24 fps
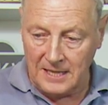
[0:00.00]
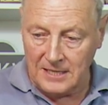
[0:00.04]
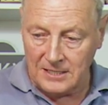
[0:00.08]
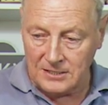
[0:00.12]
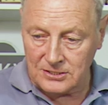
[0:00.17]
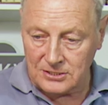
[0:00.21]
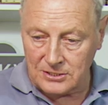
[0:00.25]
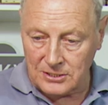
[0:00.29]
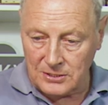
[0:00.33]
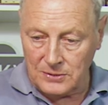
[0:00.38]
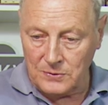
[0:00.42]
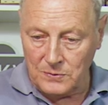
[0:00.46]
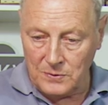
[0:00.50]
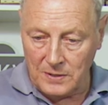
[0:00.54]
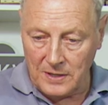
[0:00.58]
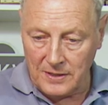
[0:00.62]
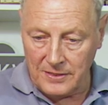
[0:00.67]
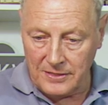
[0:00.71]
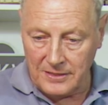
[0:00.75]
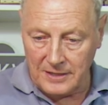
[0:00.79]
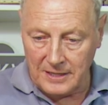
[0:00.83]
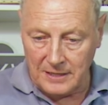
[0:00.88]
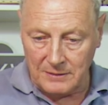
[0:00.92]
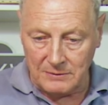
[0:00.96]
So
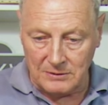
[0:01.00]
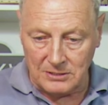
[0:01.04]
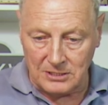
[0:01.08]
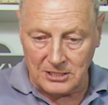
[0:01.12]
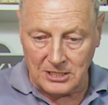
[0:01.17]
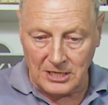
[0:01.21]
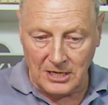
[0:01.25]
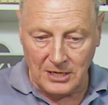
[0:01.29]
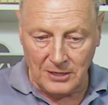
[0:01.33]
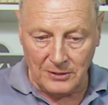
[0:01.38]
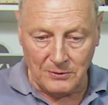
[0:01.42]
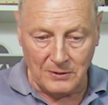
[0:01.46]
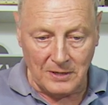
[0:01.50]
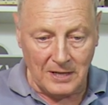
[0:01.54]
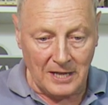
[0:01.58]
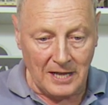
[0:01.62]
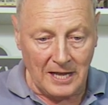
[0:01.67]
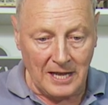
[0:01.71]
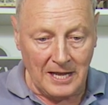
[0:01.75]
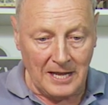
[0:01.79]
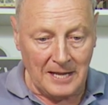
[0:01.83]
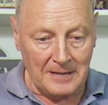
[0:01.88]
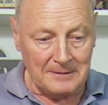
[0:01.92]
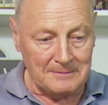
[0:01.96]
there we go.
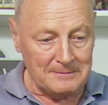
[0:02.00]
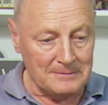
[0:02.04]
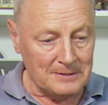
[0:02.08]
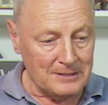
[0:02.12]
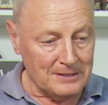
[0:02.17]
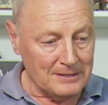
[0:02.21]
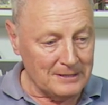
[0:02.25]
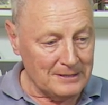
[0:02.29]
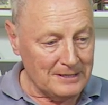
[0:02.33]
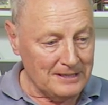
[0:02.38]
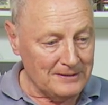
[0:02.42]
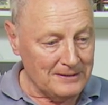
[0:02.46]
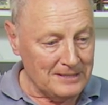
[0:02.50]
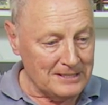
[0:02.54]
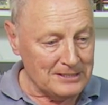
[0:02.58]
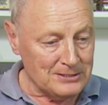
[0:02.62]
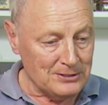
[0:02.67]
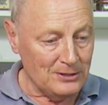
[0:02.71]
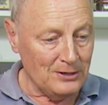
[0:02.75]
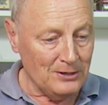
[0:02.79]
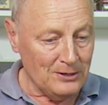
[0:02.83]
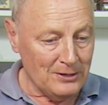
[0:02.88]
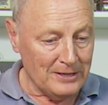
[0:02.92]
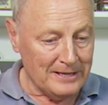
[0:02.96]
Um, there's
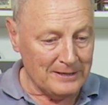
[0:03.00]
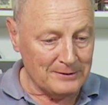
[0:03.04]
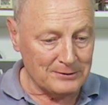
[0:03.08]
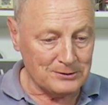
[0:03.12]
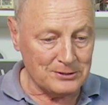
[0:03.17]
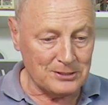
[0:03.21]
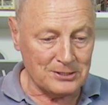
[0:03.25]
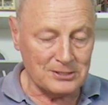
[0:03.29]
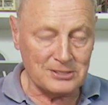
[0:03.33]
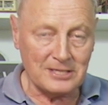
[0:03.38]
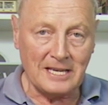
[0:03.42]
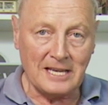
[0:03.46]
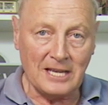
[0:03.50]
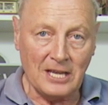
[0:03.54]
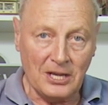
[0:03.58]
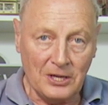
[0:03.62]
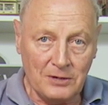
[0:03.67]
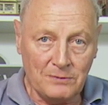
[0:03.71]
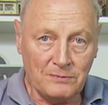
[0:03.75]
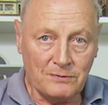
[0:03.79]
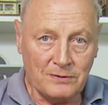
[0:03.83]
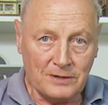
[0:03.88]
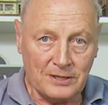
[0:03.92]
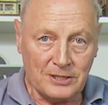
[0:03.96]
not a lot else to say.
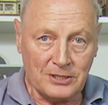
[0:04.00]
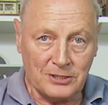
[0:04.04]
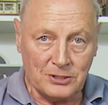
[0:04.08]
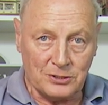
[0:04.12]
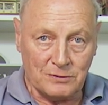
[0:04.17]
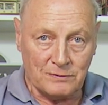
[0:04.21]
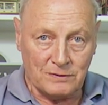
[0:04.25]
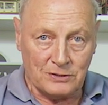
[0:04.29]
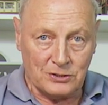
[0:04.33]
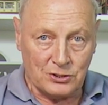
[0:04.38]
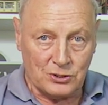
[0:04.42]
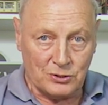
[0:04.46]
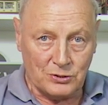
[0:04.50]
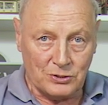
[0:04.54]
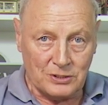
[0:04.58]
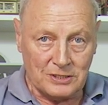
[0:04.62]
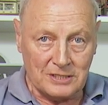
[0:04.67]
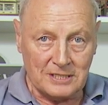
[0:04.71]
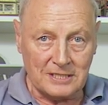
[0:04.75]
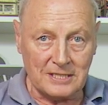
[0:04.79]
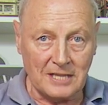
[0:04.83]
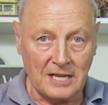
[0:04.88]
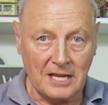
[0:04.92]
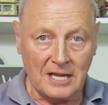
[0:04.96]
Hopefully you've enjoyed
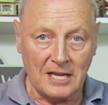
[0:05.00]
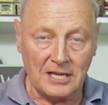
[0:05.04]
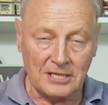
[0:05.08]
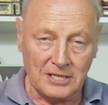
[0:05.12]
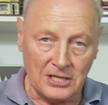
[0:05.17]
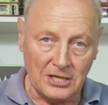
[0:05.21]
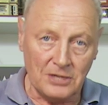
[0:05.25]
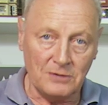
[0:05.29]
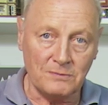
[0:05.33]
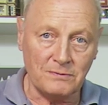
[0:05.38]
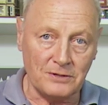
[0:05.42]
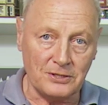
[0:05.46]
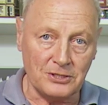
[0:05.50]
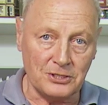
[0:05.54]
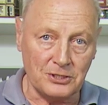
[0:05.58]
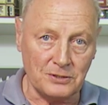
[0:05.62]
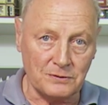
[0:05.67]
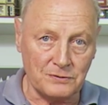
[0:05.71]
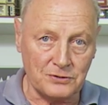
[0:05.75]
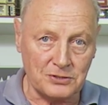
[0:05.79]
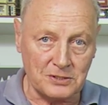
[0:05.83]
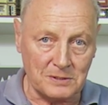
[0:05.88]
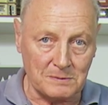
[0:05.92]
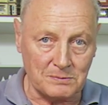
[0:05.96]
it and hopefully
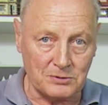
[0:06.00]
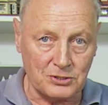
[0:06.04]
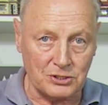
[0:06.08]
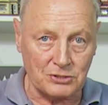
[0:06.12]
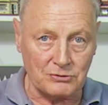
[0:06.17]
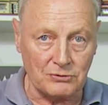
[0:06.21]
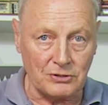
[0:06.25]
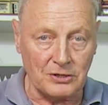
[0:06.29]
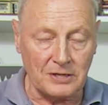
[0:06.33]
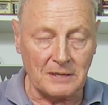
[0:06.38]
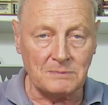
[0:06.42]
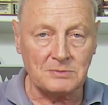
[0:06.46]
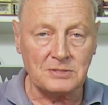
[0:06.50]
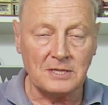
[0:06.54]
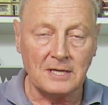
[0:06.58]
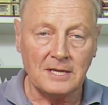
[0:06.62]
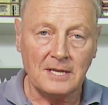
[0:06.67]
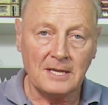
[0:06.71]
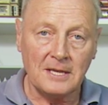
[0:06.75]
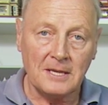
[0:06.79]
you've subscribed.